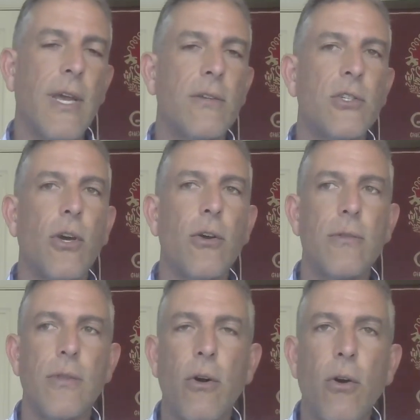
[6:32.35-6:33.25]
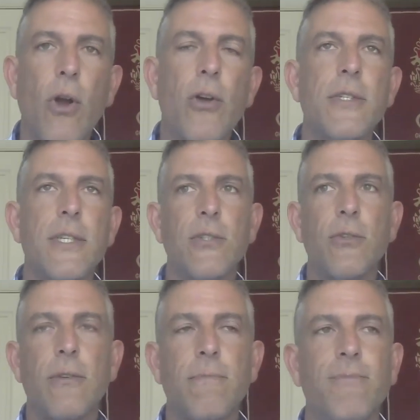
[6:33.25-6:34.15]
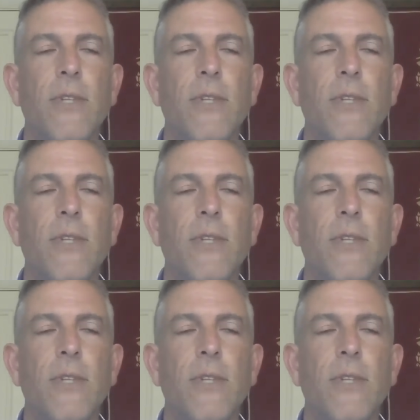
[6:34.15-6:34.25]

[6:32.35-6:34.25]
And so there arose this sort of